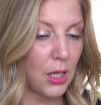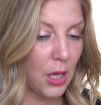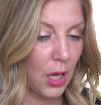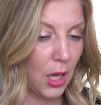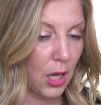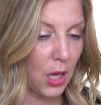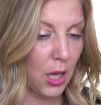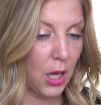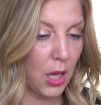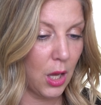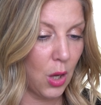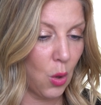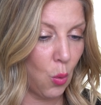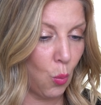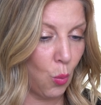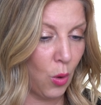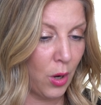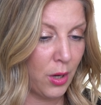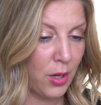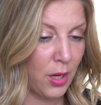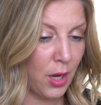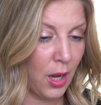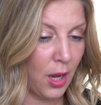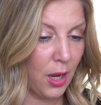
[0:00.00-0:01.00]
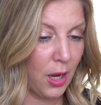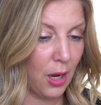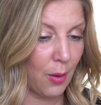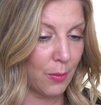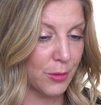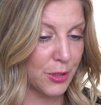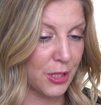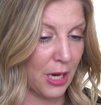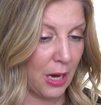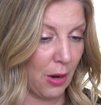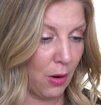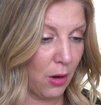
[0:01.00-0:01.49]
One day I
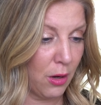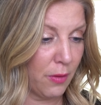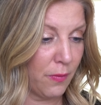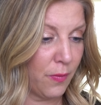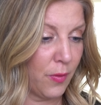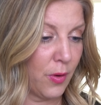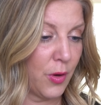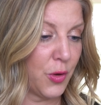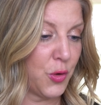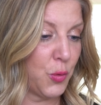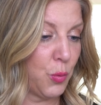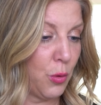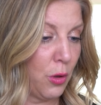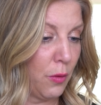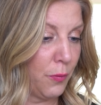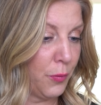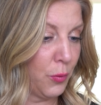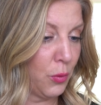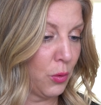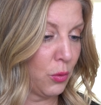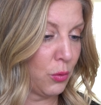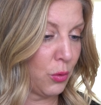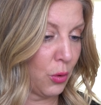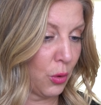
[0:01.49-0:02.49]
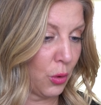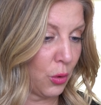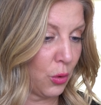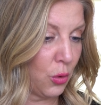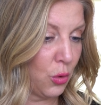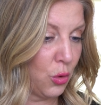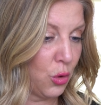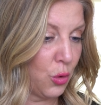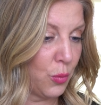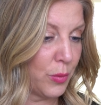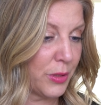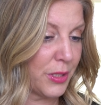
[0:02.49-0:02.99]
was caring for a 12-year-old
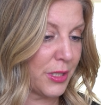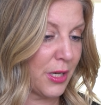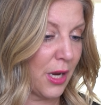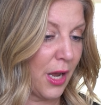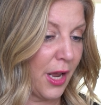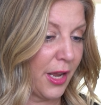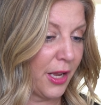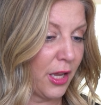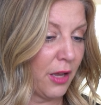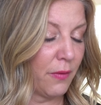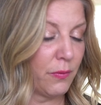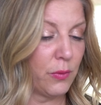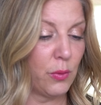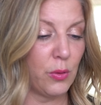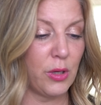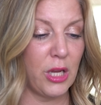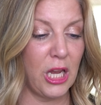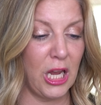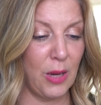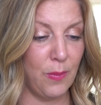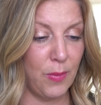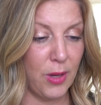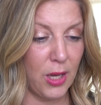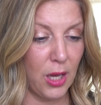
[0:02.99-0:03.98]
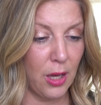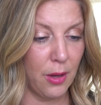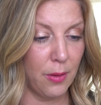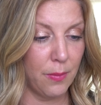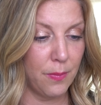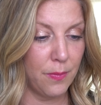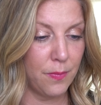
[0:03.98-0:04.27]
girl who was dying of leukemia.